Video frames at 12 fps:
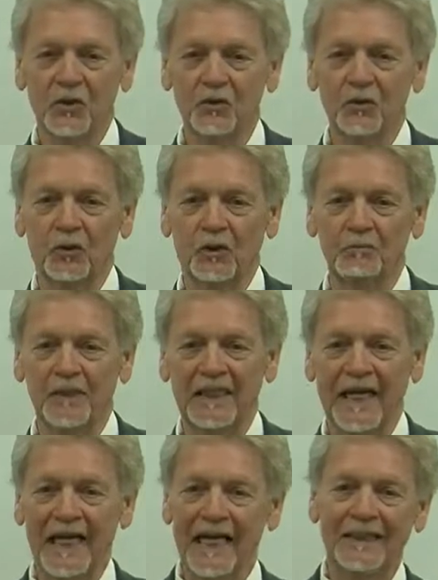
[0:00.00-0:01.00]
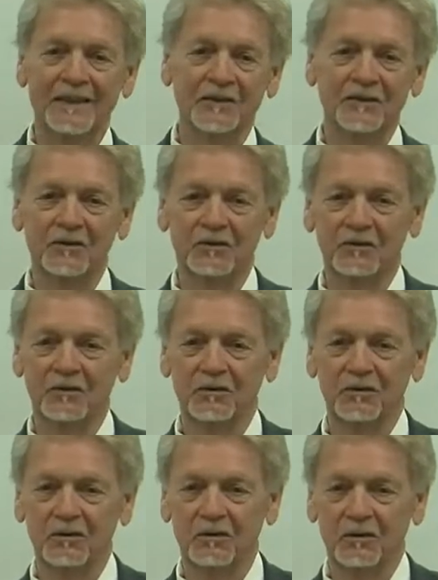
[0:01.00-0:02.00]
So you can be added
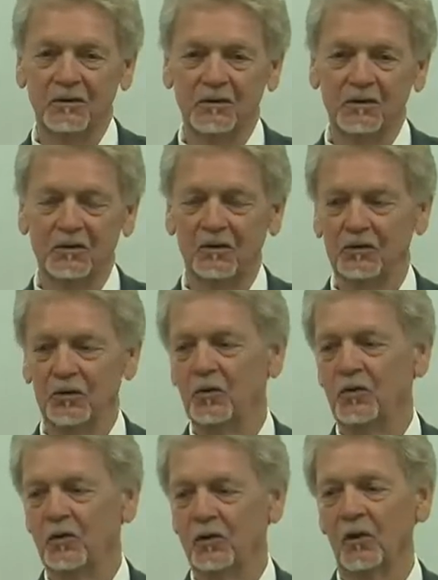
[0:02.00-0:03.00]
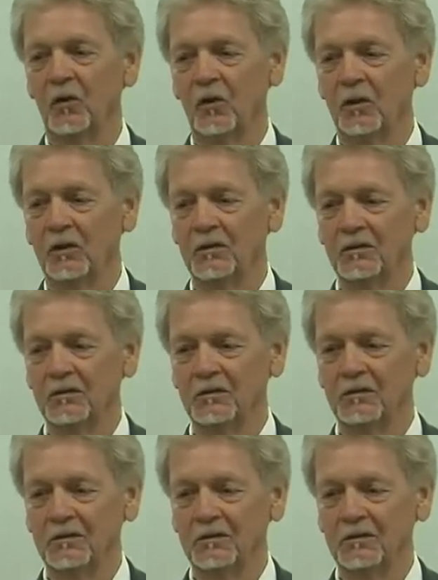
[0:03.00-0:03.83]
to the Lord,